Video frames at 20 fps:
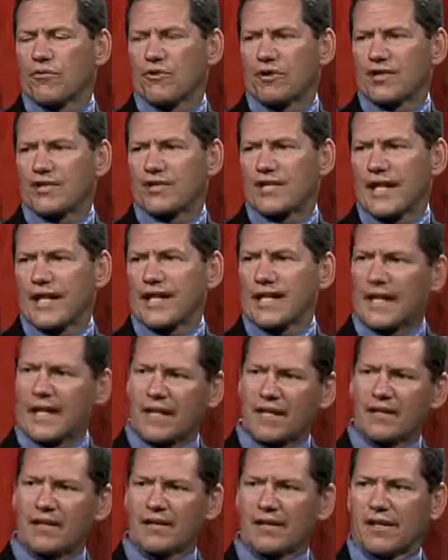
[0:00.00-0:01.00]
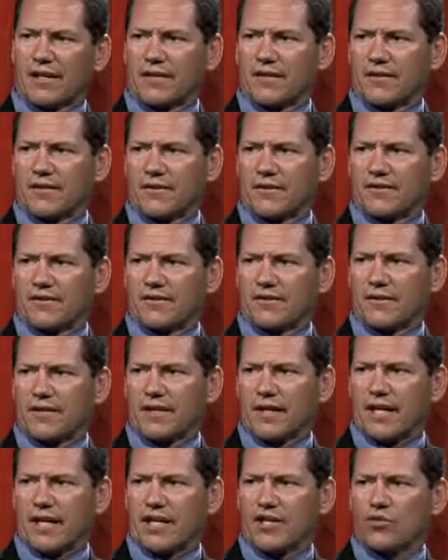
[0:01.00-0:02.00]
a decade later,
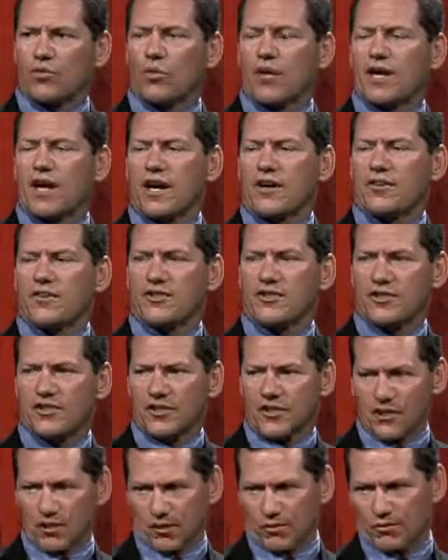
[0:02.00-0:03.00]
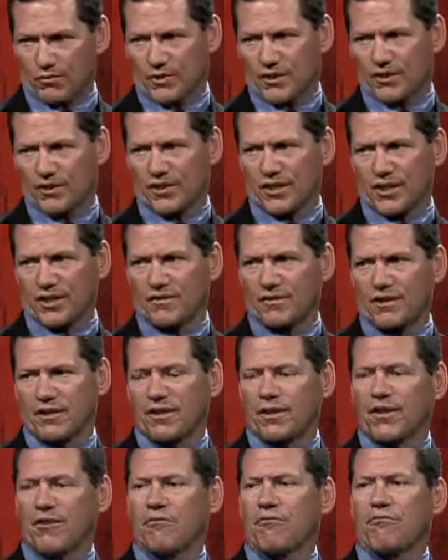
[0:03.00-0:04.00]
and we are still receiving
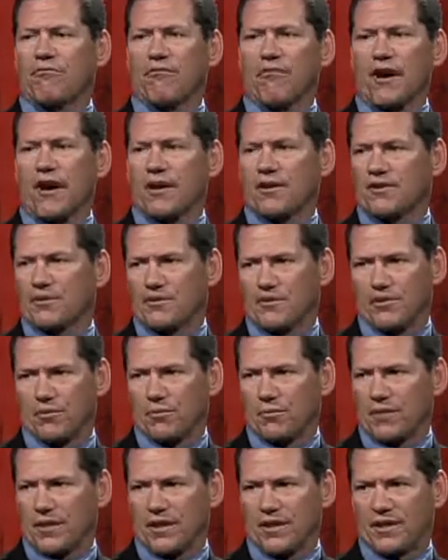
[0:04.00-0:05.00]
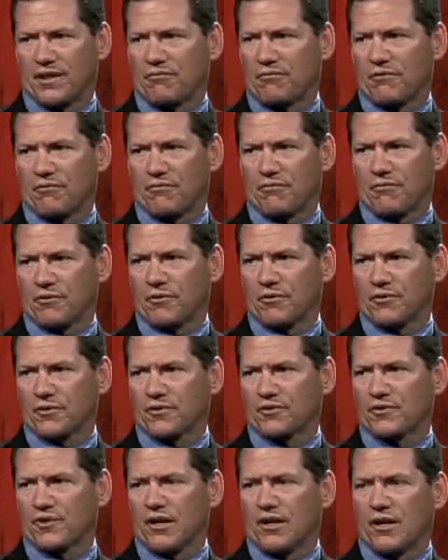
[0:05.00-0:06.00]
far too many
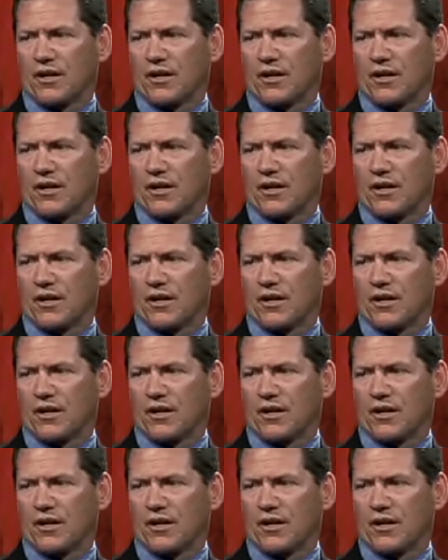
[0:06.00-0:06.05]
referrals